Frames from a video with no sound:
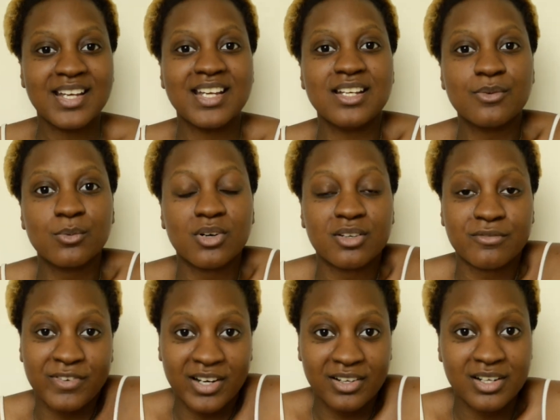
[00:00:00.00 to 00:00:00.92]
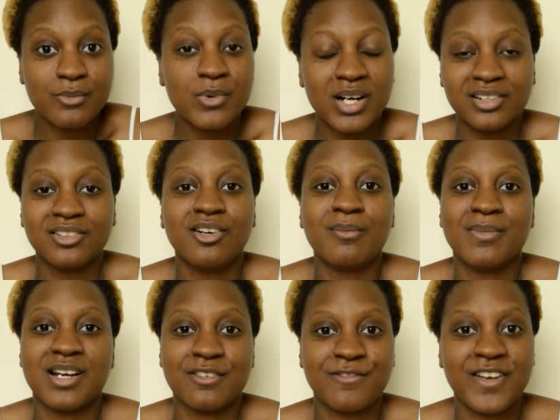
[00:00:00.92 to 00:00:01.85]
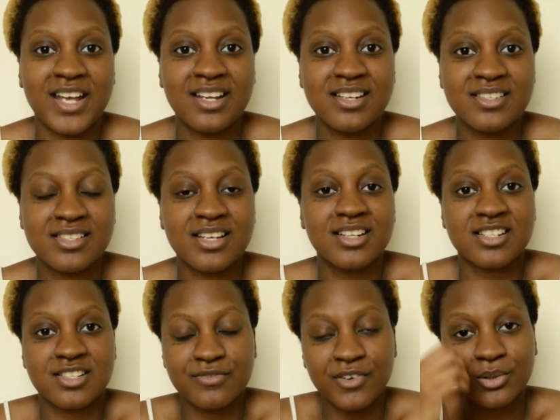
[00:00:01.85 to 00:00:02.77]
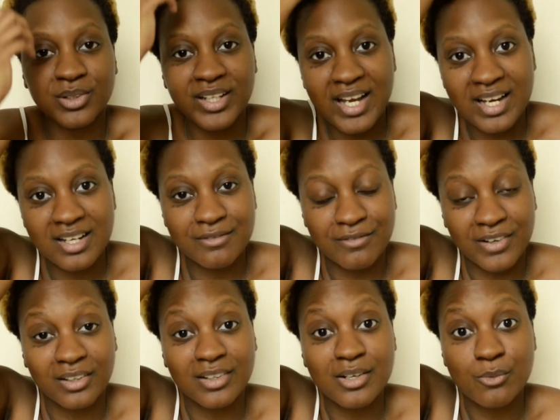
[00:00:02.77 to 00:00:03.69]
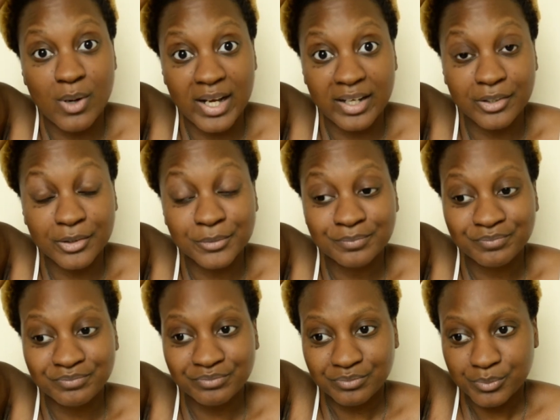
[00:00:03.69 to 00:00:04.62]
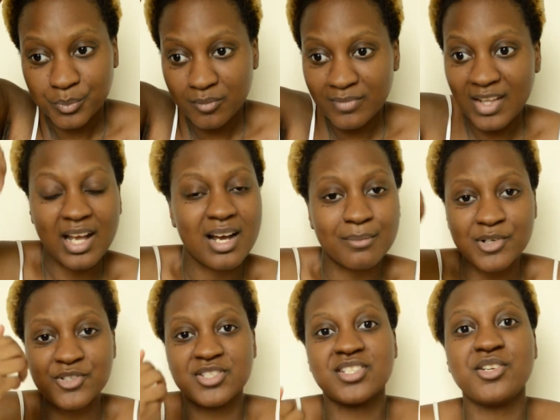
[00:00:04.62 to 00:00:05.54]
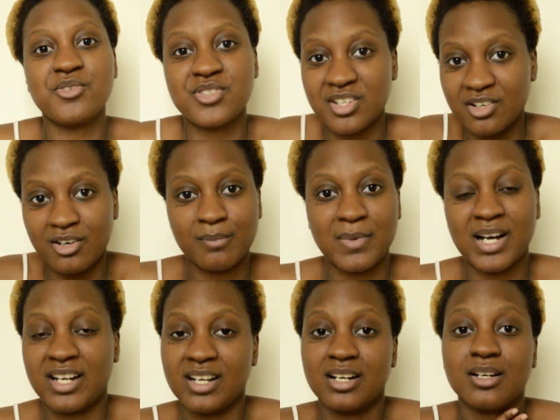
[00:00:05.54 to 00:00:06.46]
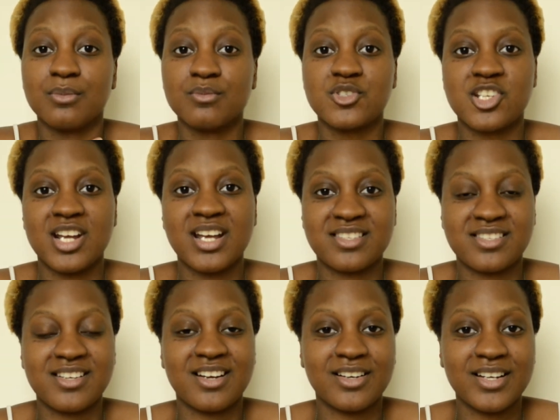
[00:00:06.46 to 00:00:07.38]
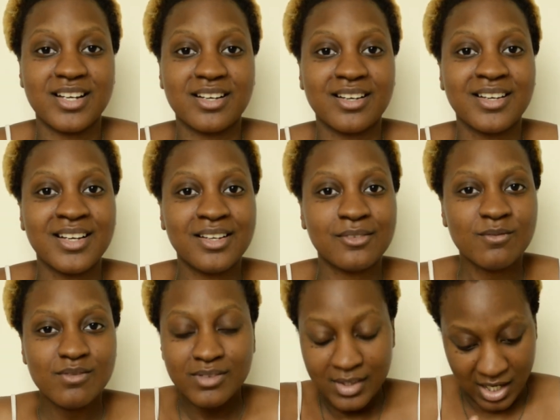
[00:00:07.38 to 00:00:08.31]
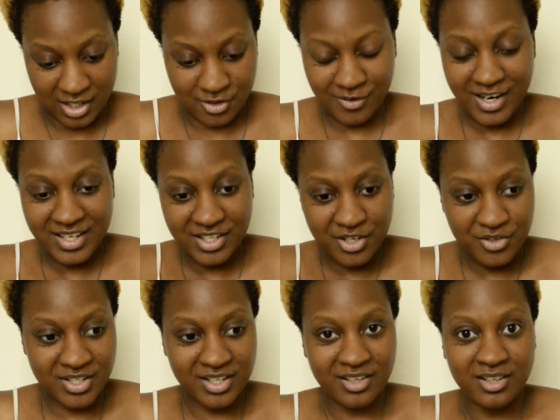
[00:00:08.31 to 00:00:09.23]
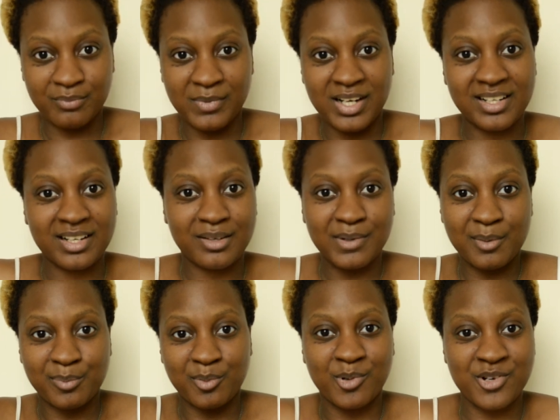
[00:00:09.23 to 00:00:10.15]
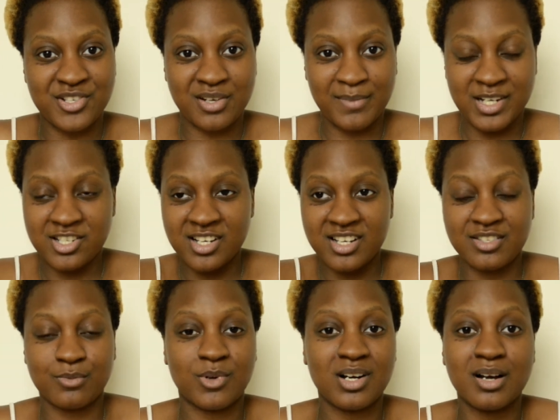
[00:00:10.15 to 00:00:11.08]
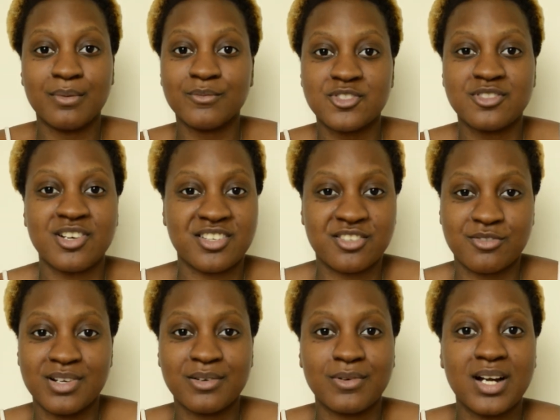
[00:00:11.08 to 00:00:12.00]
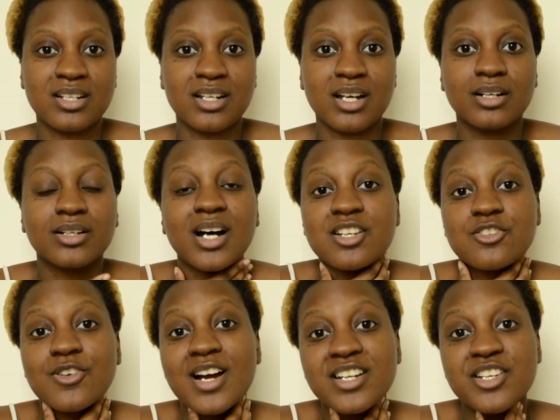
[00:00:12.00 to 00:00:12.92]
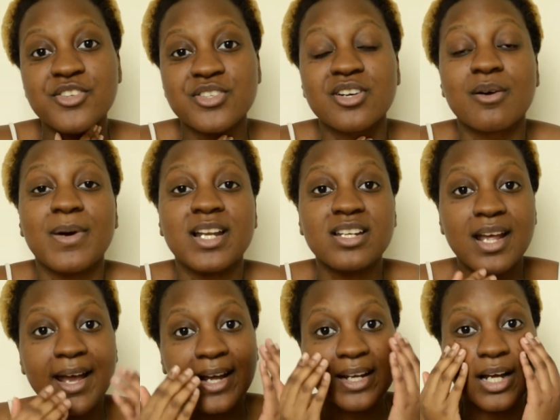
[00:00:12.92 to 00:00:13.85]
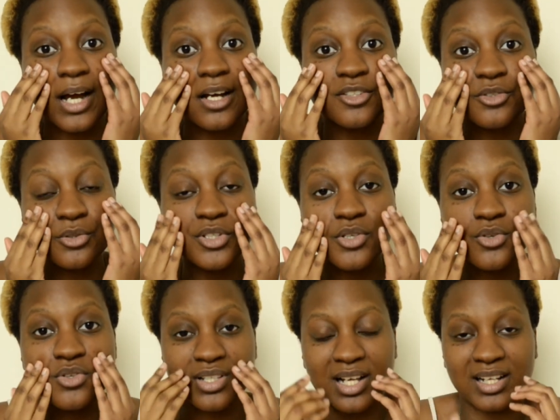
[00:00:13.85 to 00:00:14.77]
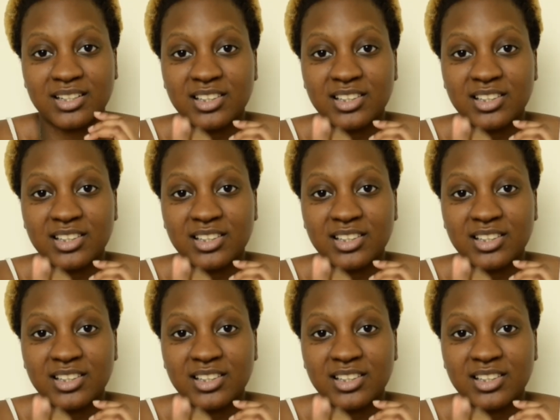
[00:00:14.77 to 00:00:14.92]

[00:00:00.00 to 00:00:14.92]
It worked very well on my face. It exfoliated very well. I mostly use it on my um, chest area I try to use it on my um, upper portion of my chest where I'm gesturing right now. I try to use it on my neck. I do use like a